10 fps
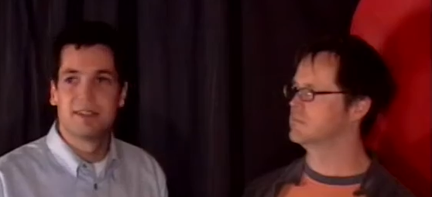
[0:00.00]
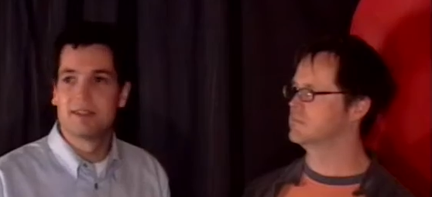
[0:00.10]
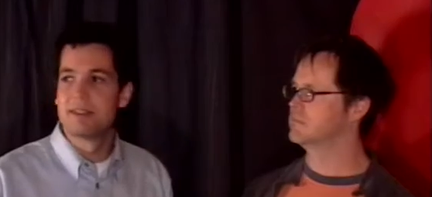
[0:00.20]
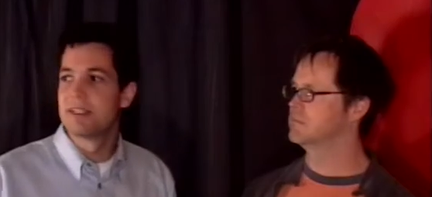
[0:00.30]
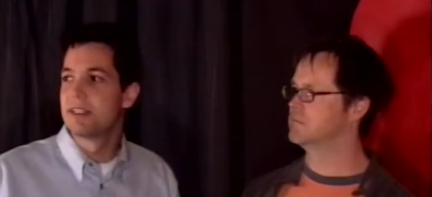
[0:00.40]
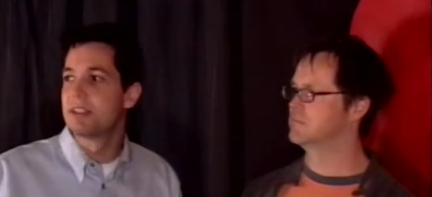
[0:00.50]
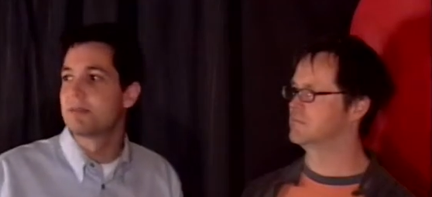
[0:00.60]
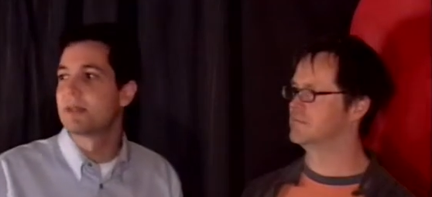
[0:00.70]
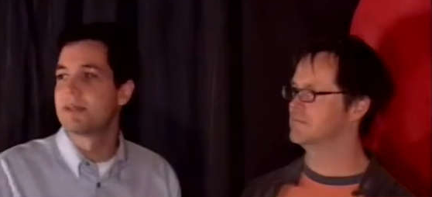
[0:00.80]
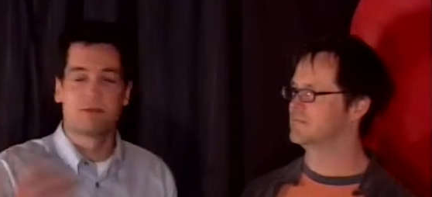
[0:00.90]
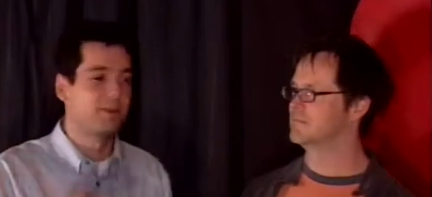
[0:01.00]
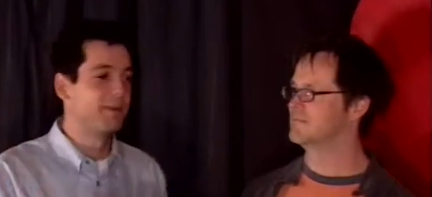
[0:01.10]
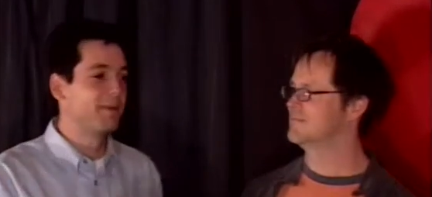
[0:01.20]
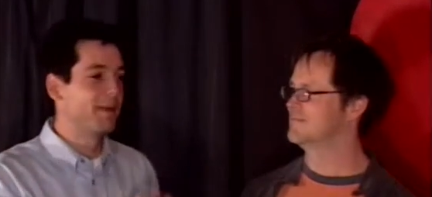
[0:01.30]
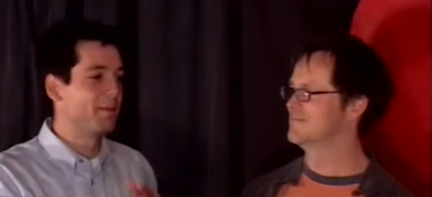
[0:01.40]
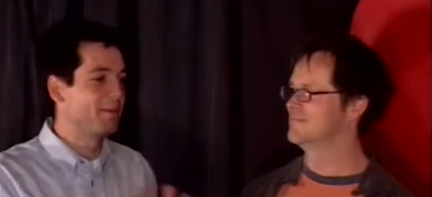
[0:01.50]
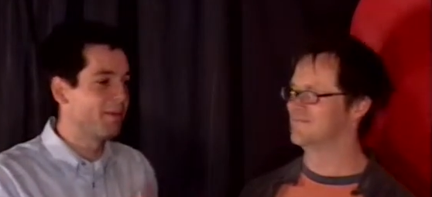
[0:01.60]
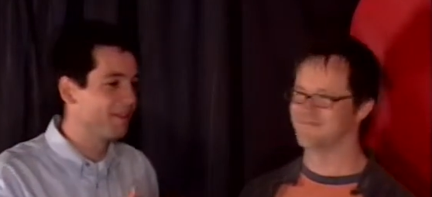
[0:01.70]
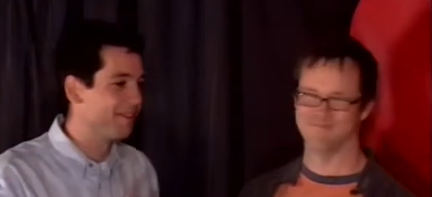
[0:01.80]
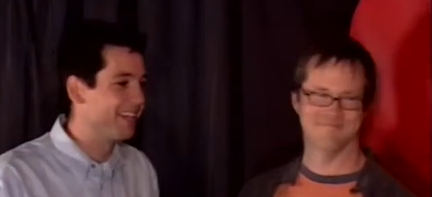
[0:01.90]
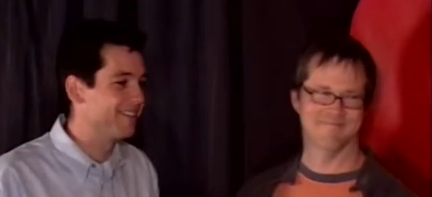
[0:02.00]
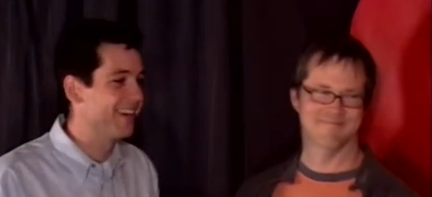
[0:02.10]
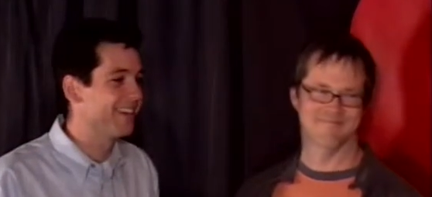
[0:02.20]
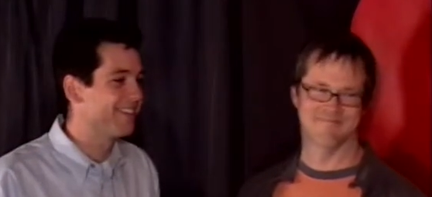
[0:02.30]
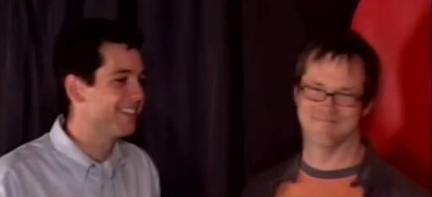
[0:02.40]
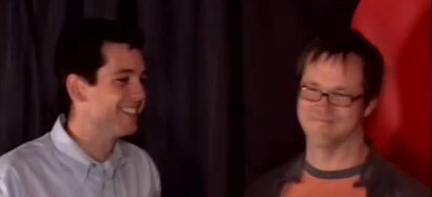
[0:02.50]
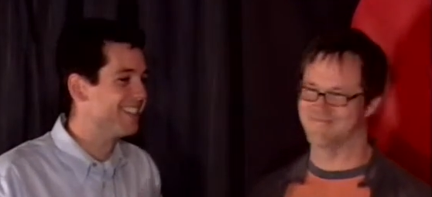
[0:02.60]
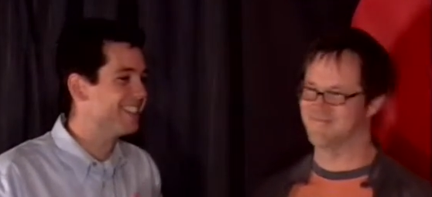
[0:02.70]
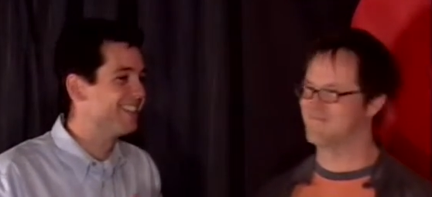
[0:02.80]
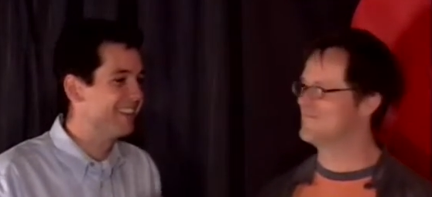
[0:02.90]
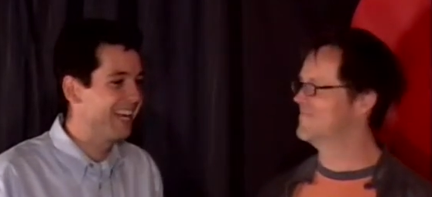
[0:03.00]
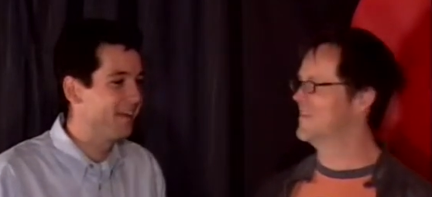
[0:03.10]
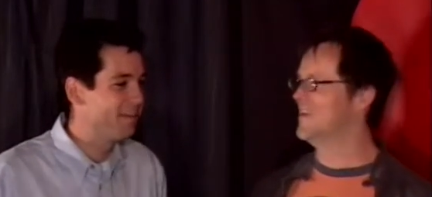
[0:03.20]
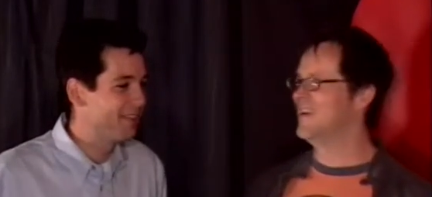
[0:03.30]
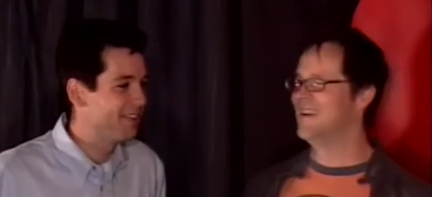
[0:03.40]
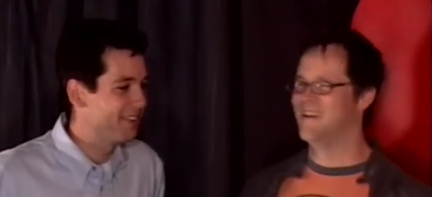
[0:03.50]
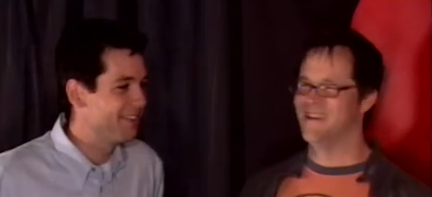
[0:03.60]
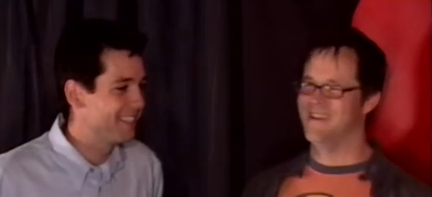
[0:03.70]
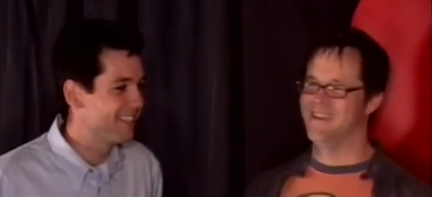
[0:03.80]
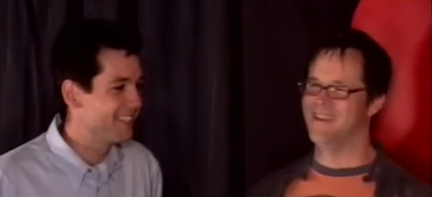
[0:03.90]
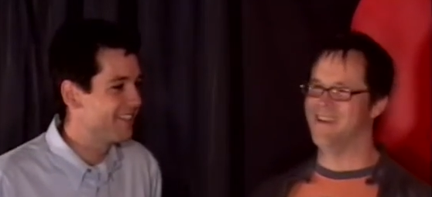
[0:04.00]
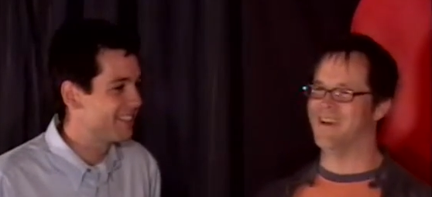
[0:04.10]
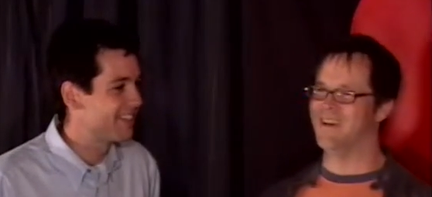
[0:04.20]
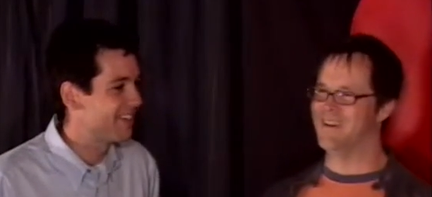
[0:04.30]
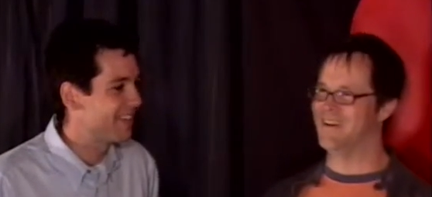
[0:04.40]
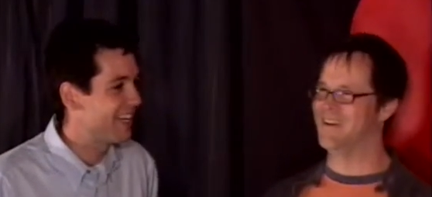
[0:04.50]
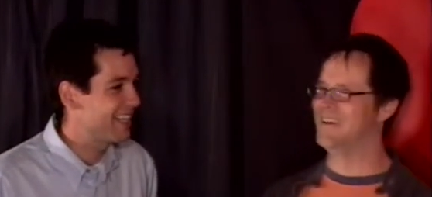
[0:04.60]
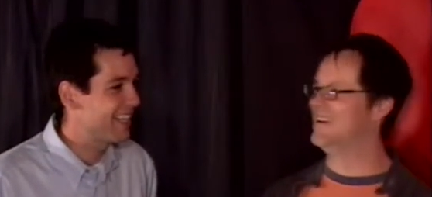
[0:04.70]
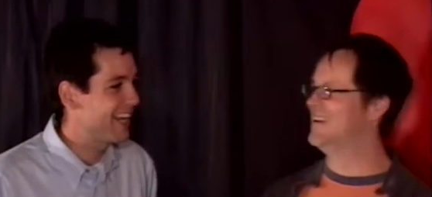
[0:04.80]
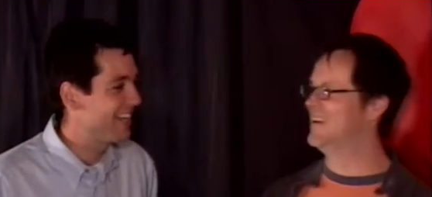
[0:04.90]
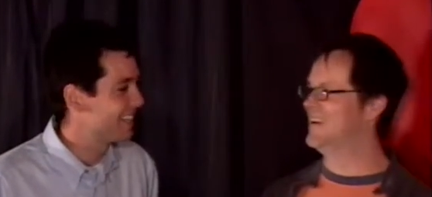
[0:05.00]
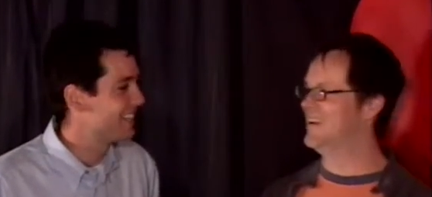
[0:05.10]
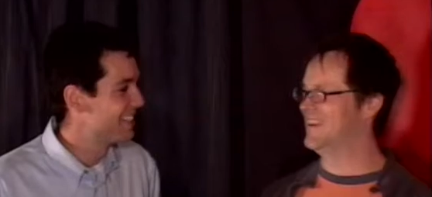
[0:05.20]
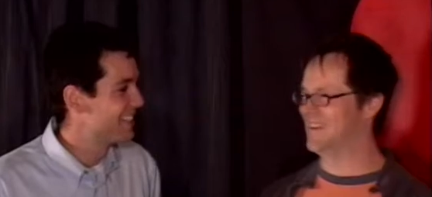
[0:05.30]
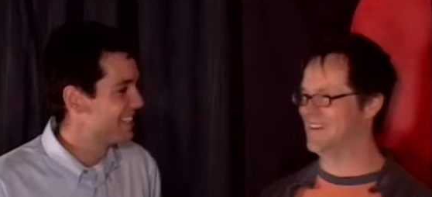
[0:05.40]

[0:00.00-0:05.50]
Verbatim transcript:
Speaker 1: yeah let's bring in 400 people and put them around the microphones to see what happens. It, it, yeah. it was sort of like that. yeah,